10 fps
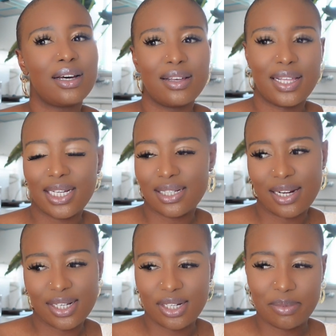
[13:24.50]
that doesn't
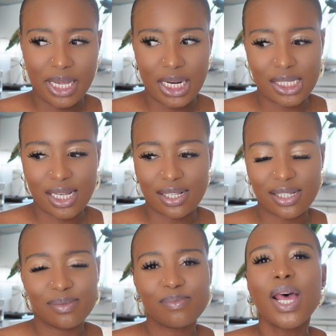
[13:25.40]
actually make any
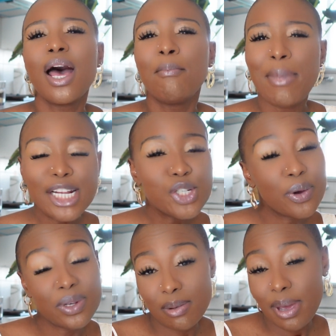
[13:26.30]
sense. My drink
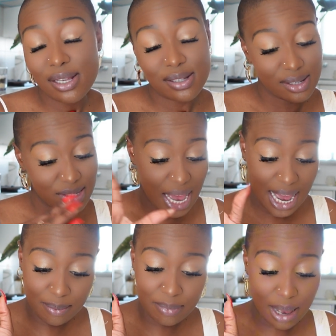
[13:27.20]
was amazing, so
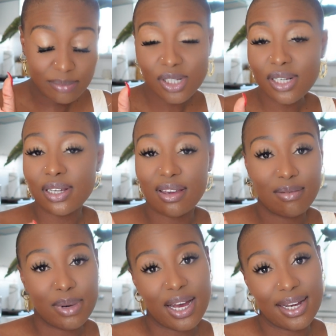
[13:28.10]
I'm just gonna give
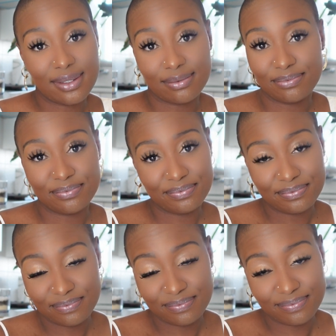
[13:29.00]
them a 9.
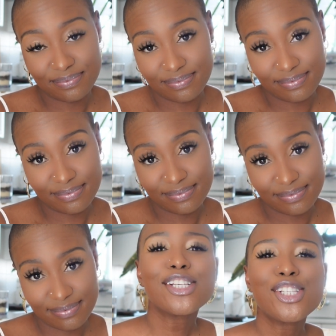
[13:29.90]

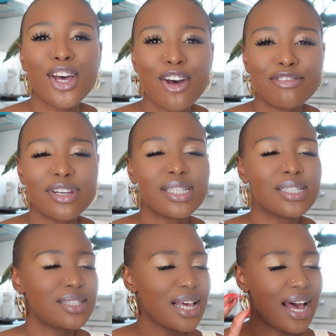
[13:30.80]

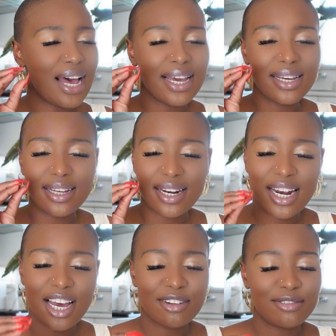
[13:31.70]
Service. I
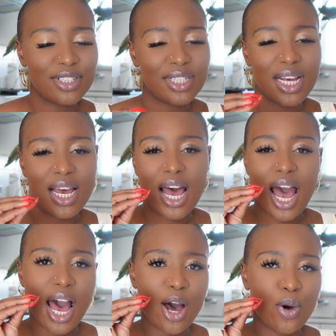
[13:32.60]
loved
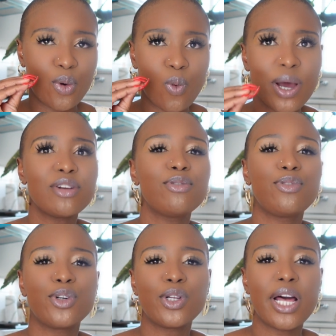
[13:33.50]
how
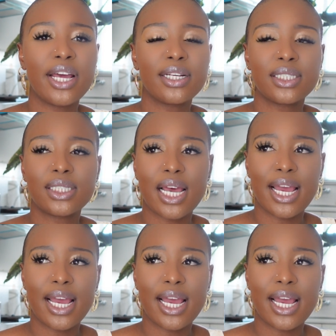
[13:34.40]
wonderful and